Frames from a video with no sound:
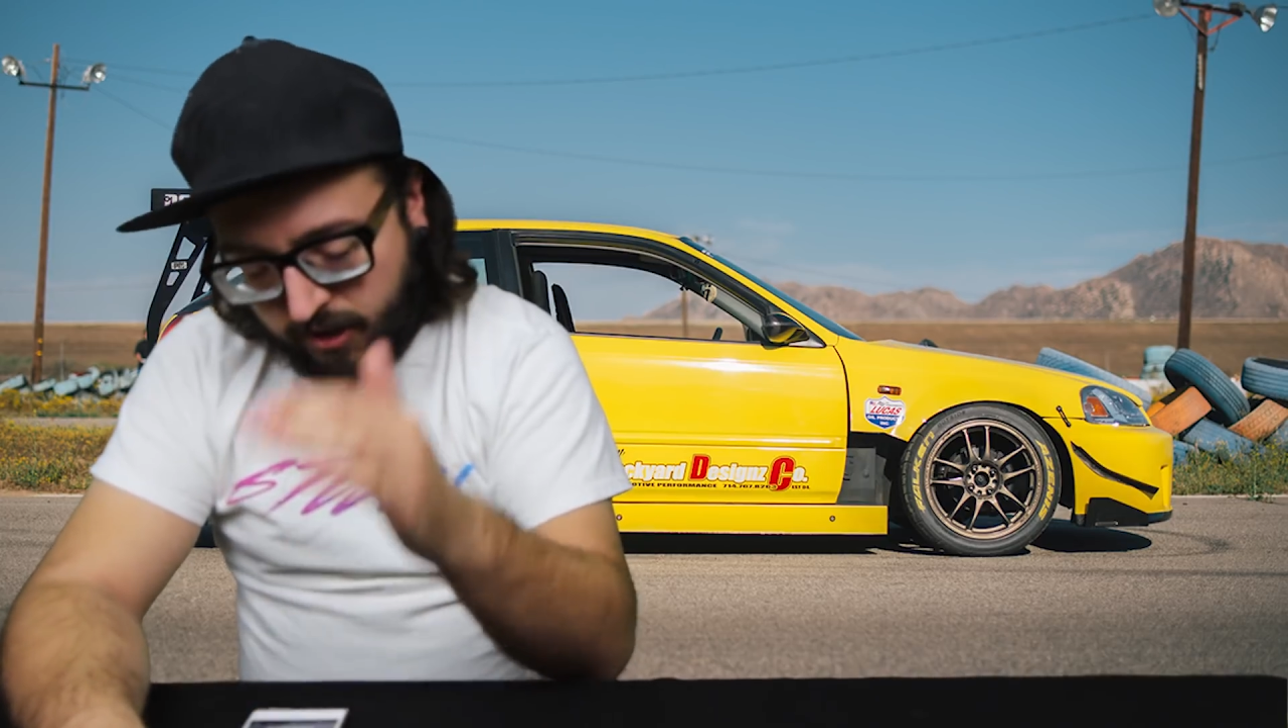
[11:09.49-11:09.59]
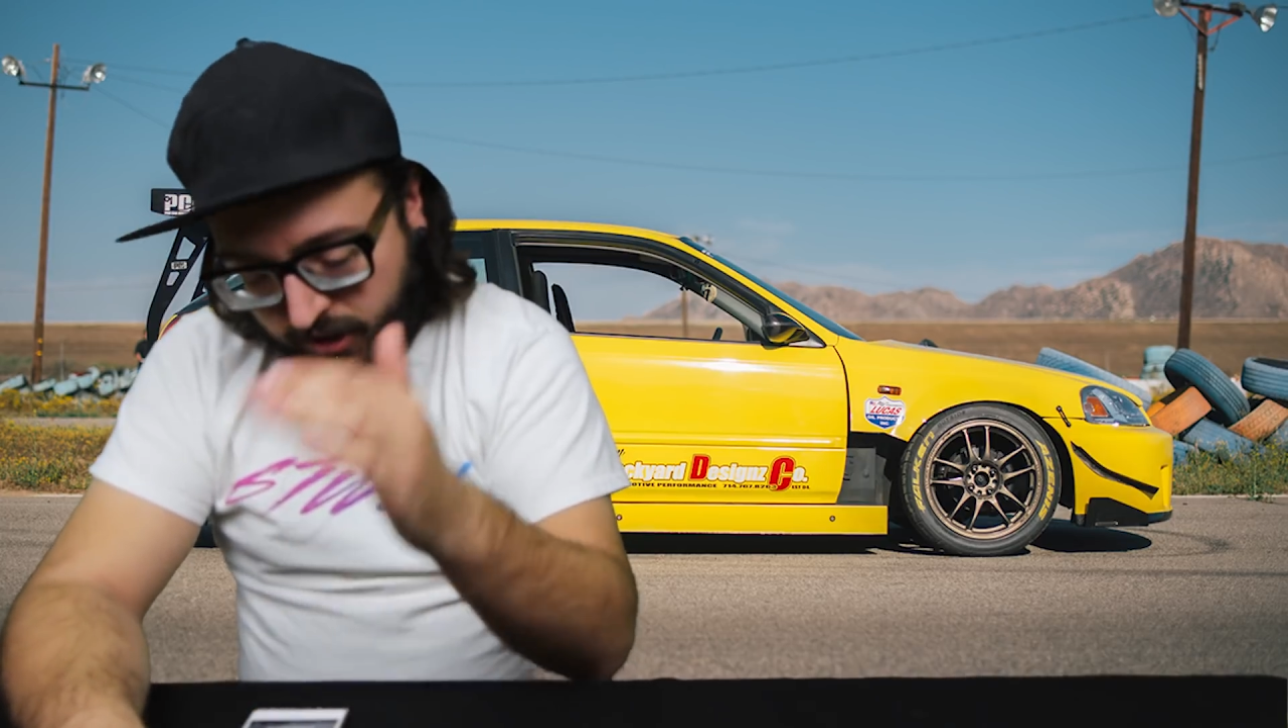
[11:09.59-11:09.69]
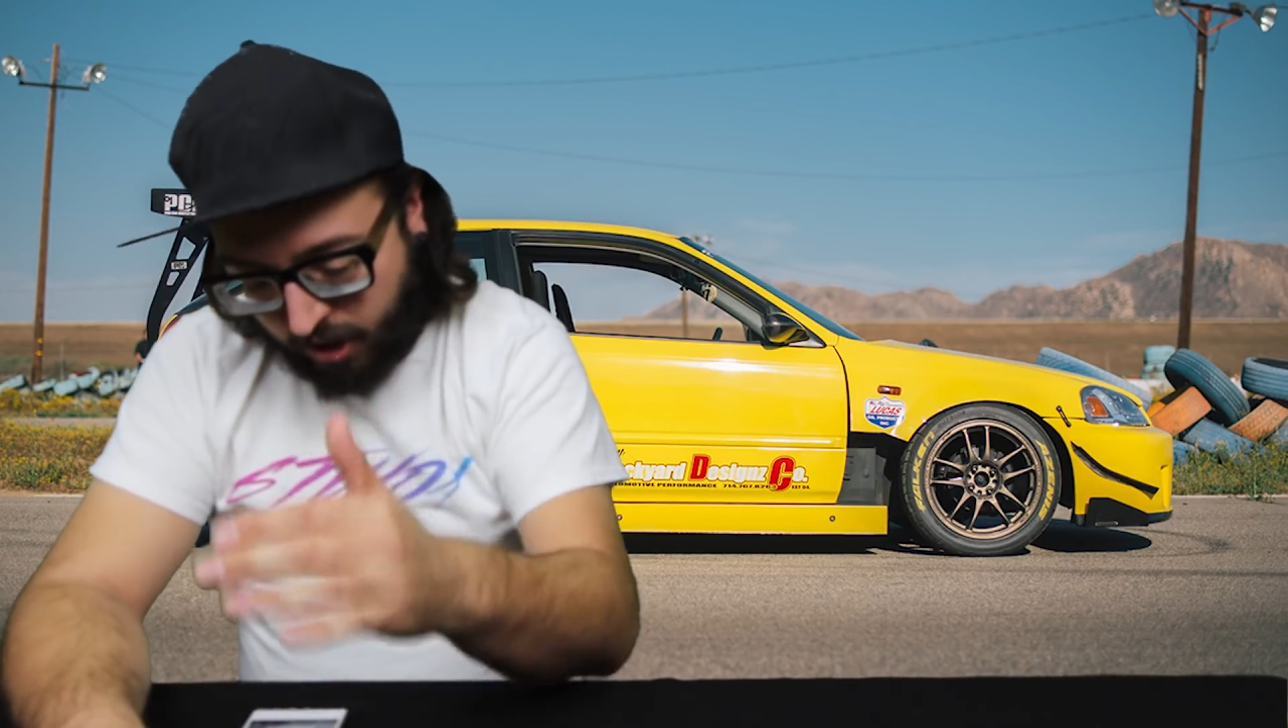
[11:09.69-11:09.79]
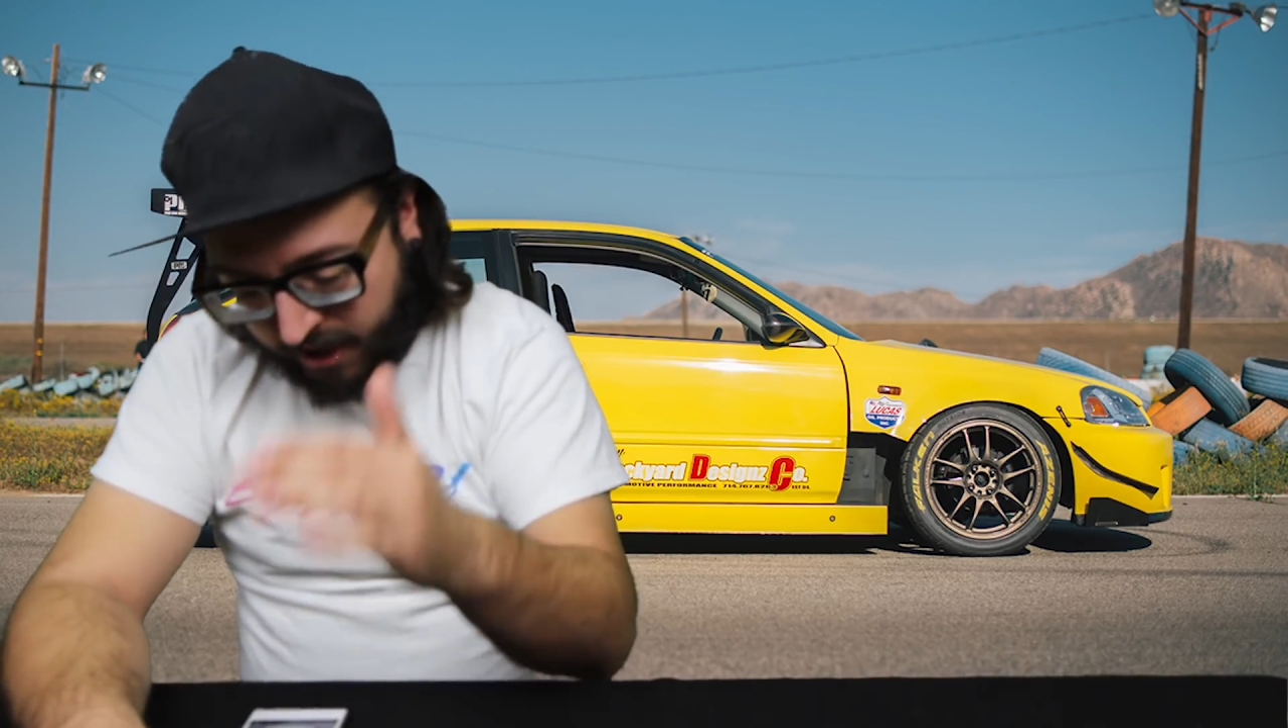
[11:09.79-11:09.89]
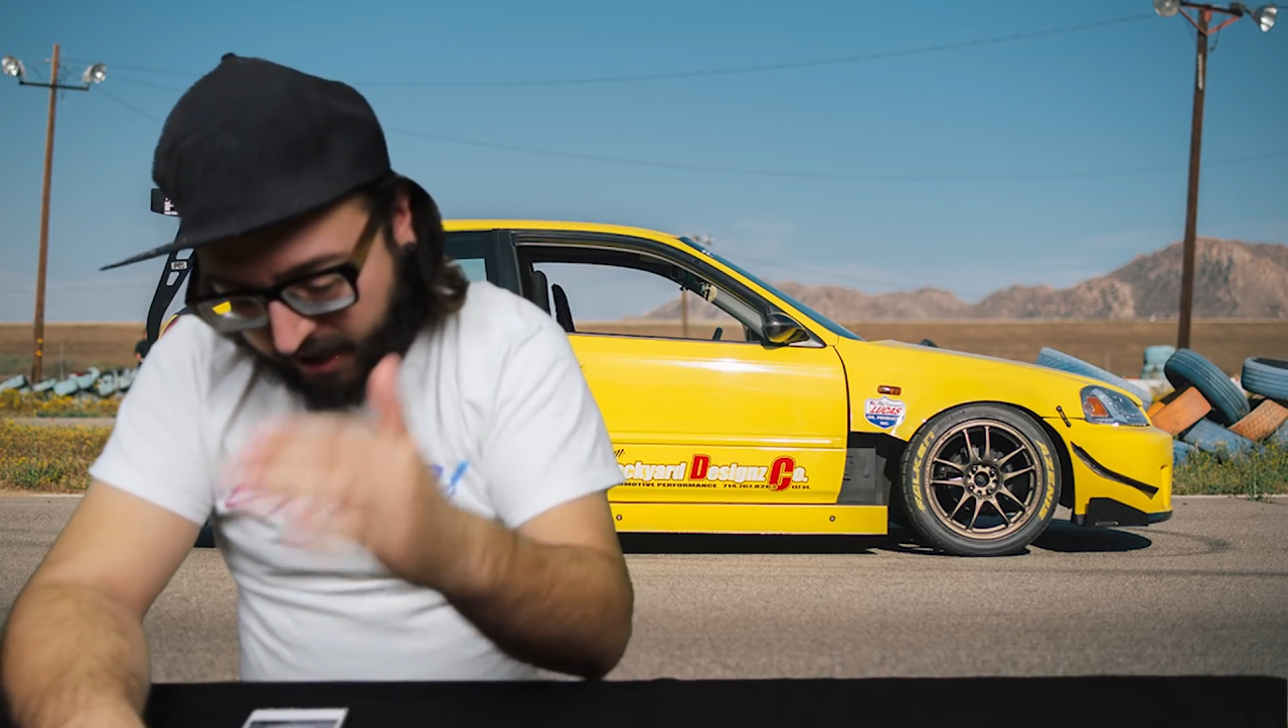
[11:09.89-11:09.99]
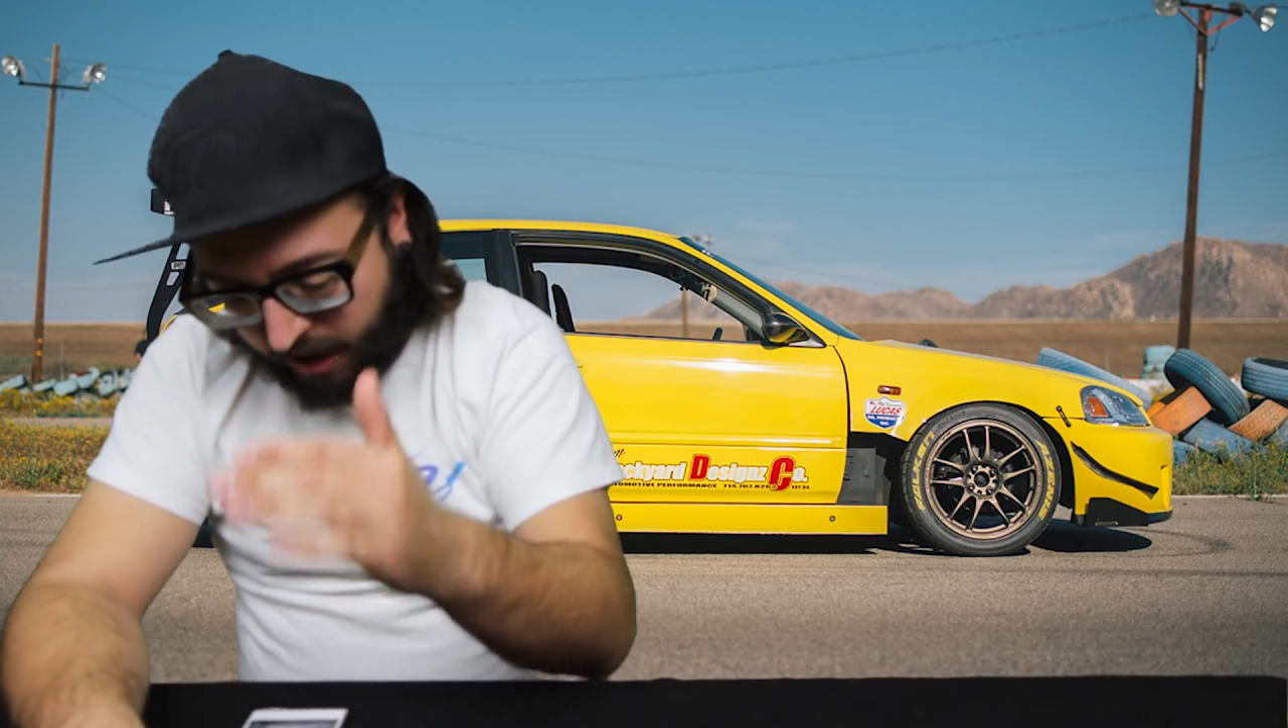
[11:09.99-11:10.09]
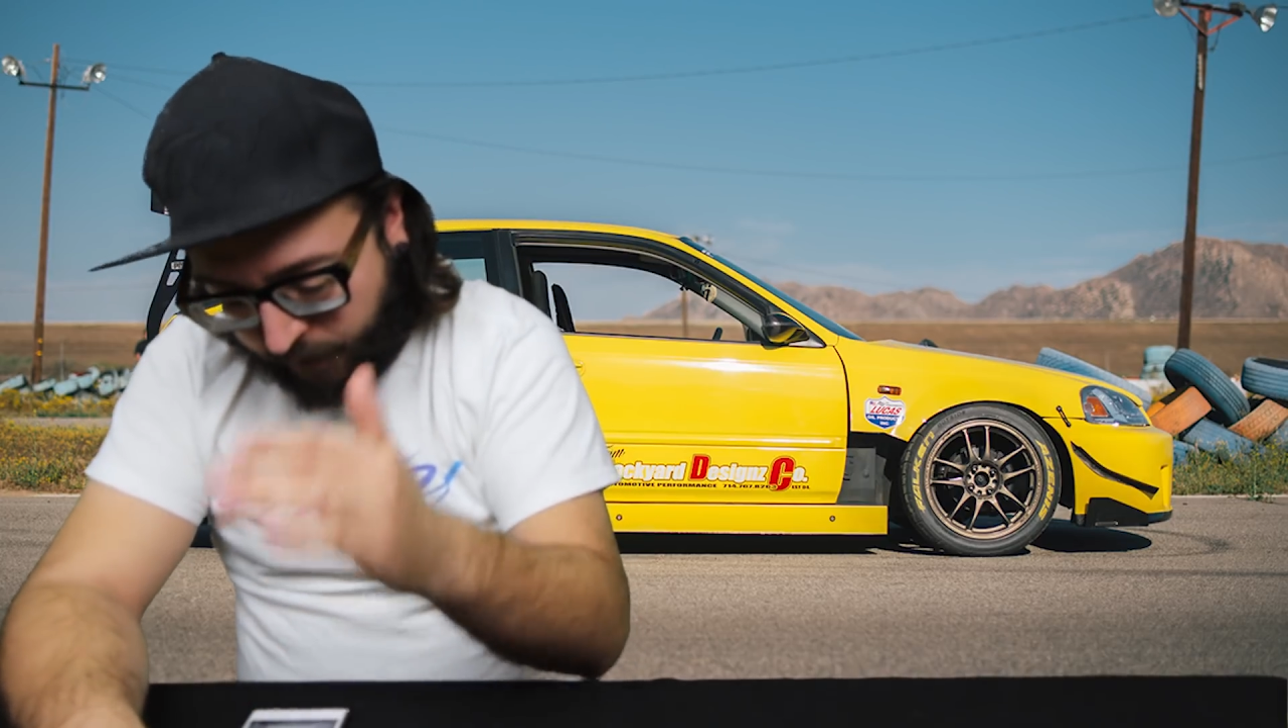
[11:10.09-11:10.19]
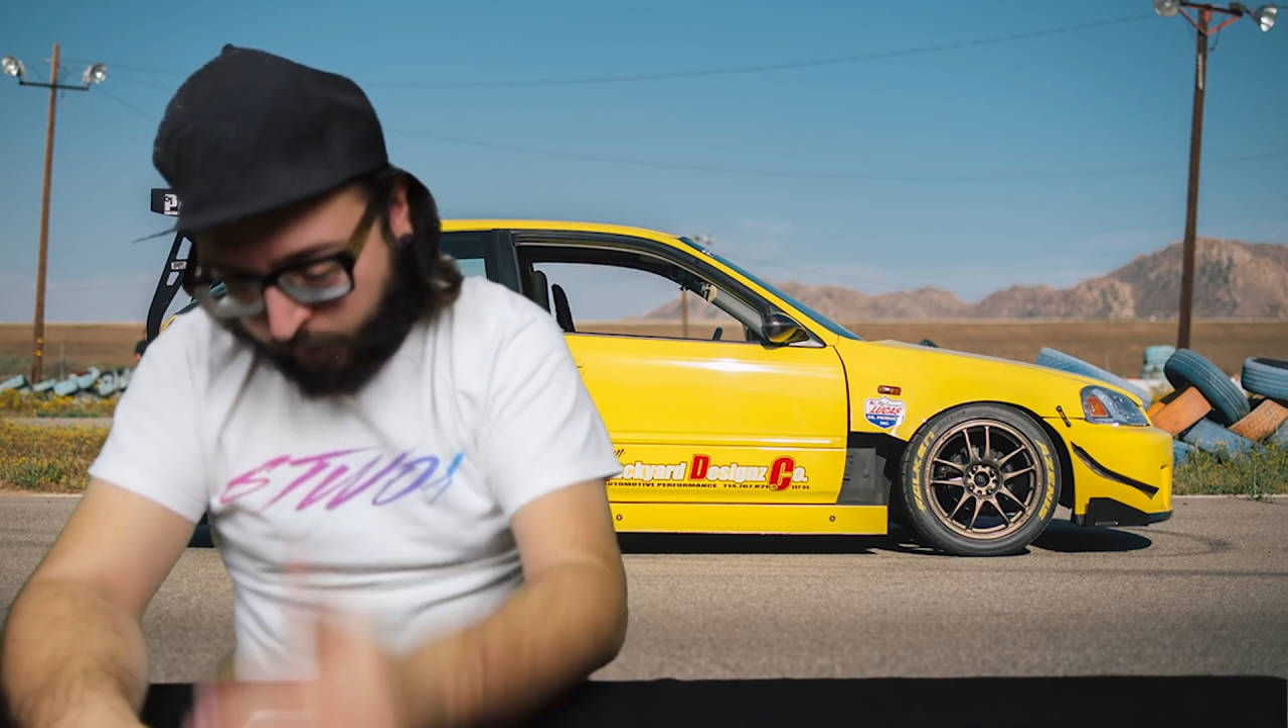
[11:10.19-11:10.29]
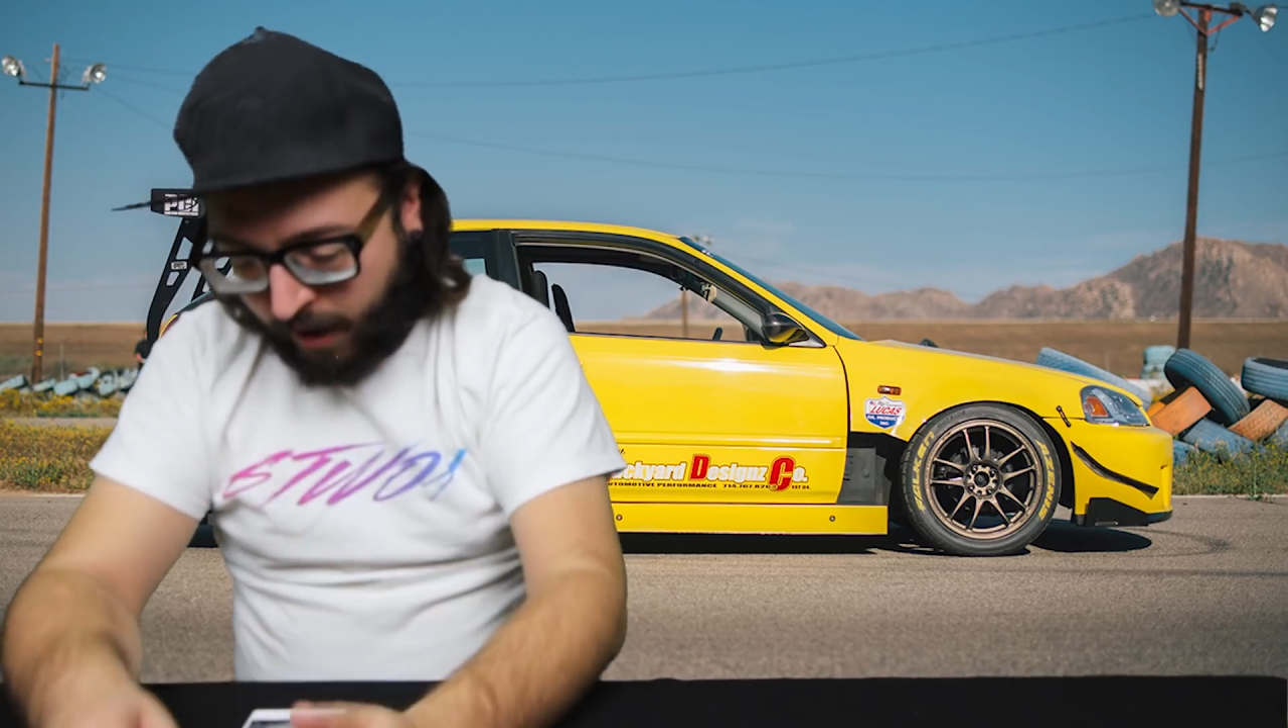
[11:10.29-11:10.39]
starting it off